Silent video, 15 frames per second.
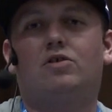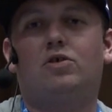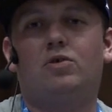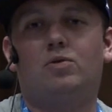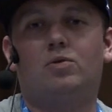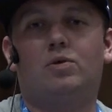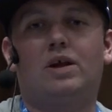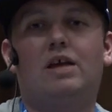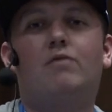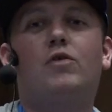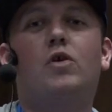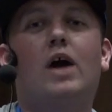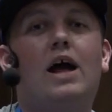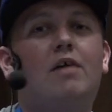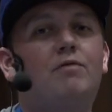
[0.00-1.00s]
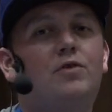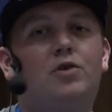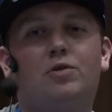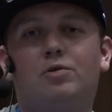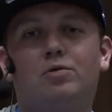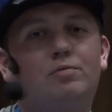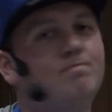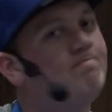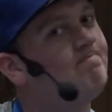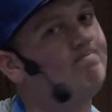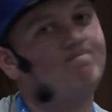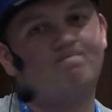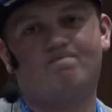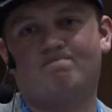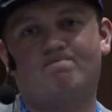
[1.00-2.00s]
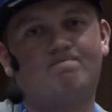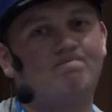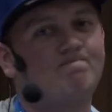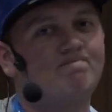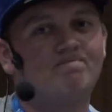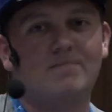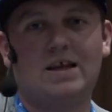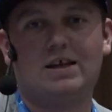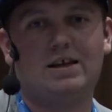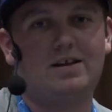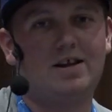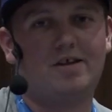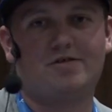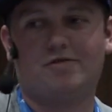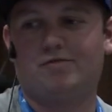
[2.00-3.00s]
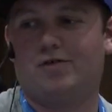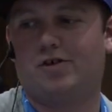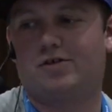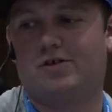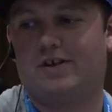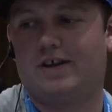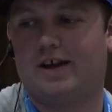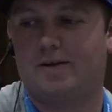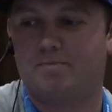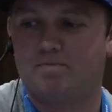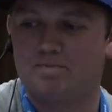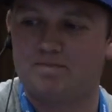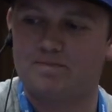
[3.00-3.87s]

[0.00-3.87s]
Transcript: 2, if you have to, it doesn't work today.